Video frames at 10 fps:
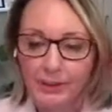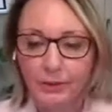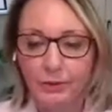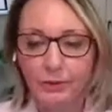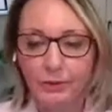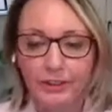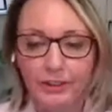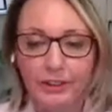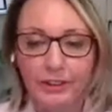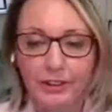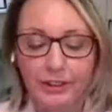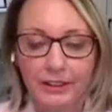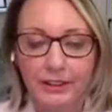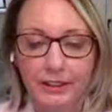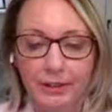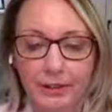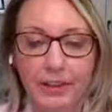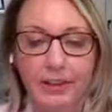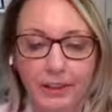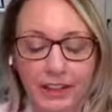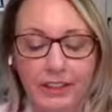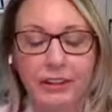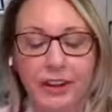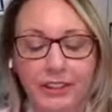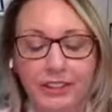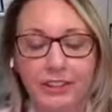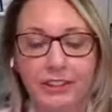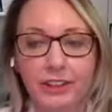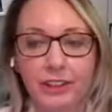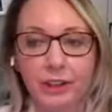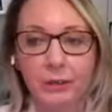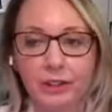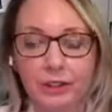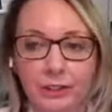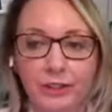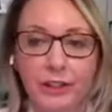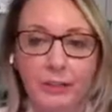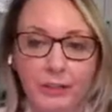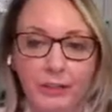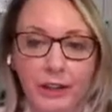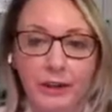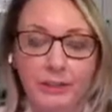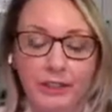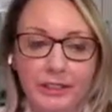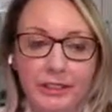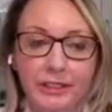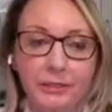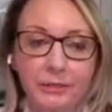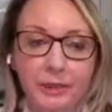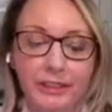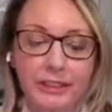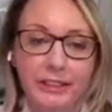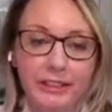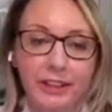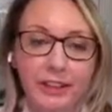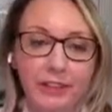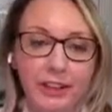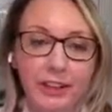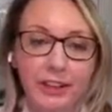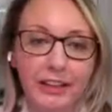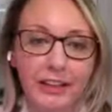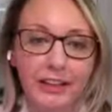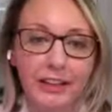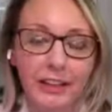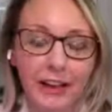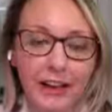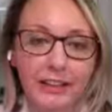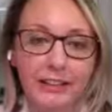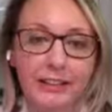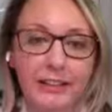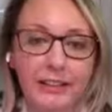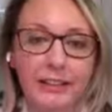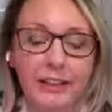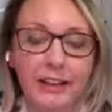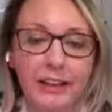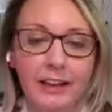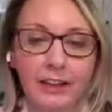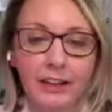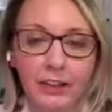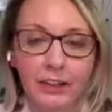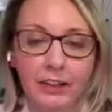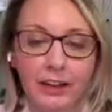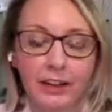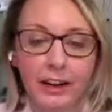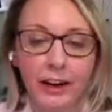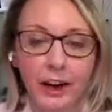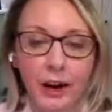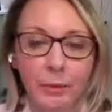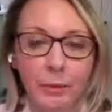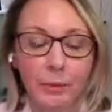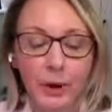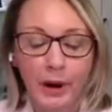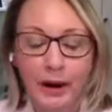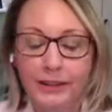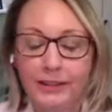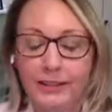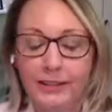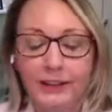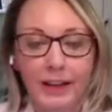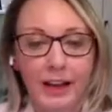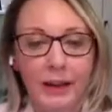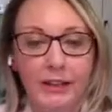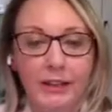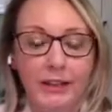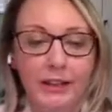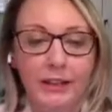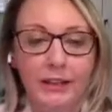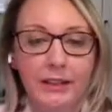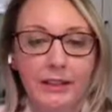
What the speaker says: and so with the early intervention, we do sometimes see really significant gains in learning. But I mean,